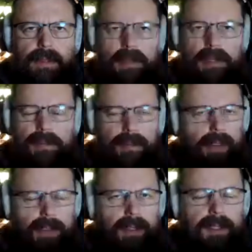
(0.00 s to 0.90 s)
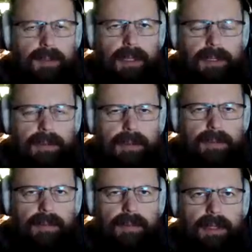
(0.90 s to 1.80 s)
It really does matter.
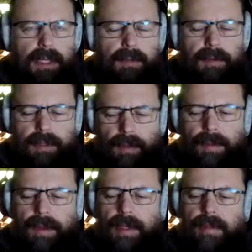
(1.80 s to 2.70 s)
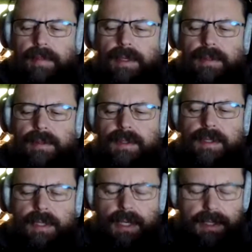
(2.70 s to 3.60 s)
And if you don't think it matters,
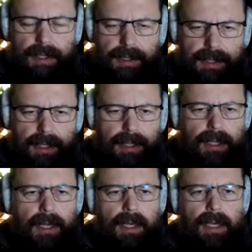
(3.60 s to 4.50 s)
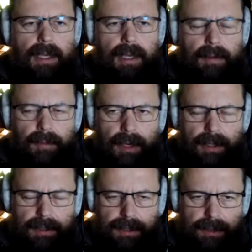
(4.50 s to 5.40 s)
as I said, if you had the
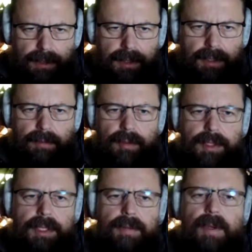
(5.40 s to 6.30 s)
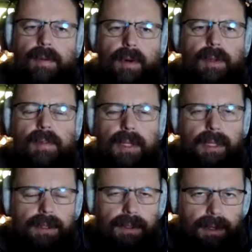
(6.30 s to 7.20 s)
choice of receiving $1
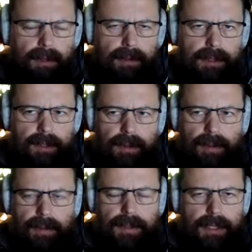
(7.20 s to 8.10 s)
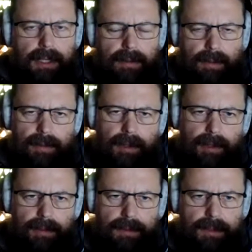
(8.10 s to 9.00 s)
million or
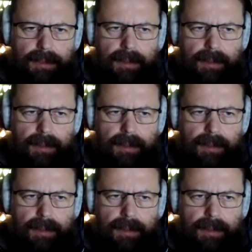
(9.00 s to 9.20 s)
$0,